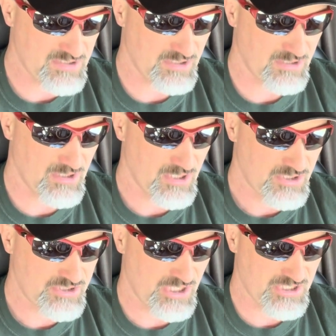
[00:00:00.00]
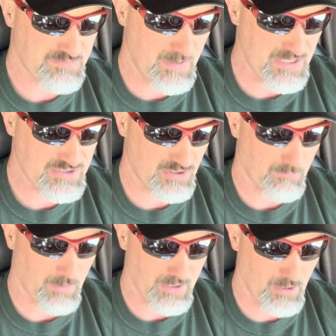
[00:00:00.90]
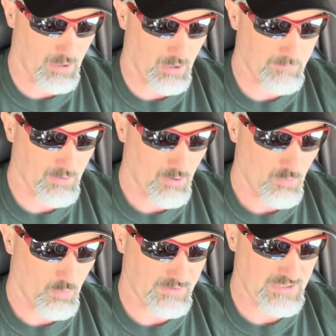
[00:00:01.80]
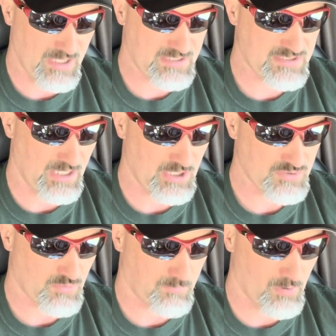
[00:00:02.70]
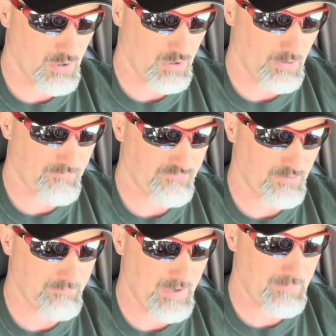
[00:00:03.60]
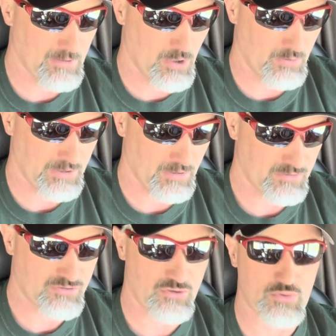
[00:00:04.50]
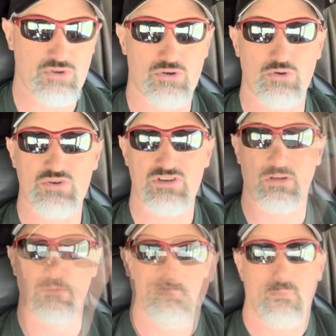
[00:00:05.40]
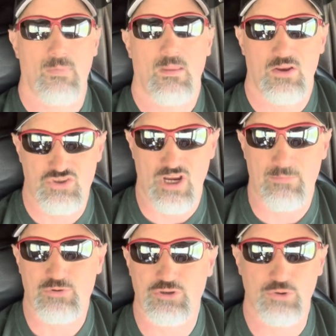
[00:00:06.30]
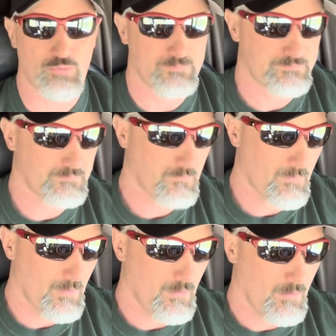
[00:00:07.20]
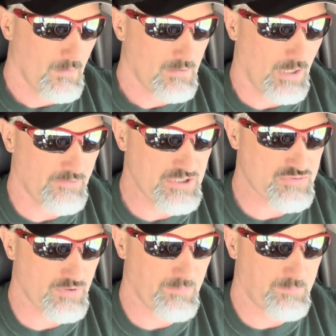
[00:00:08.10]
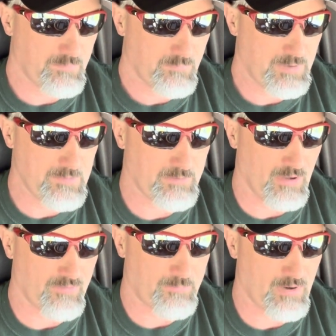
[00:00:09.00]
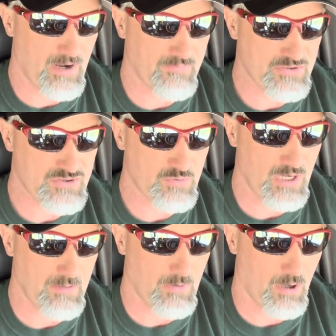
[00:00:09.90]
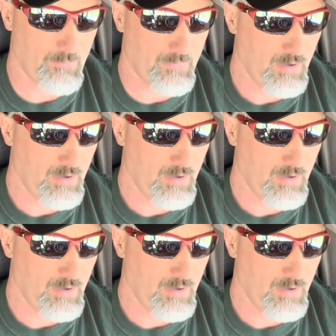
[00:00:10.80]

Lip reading: did Sheshbazzar bring up when the exiles were brought up from Babylonia to Jerusalem. Chapter 2. Now these were the people of the province who came up